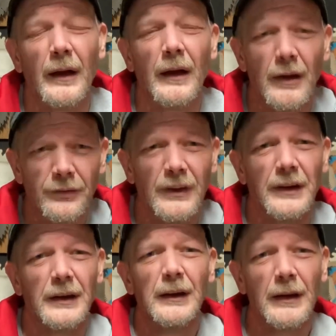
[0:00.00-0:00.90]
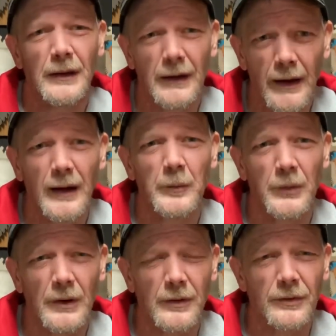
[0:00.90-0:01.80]
If you need a
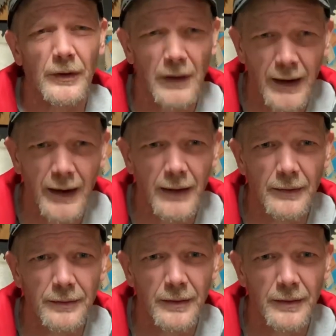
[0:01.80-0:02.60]
guidebook for life,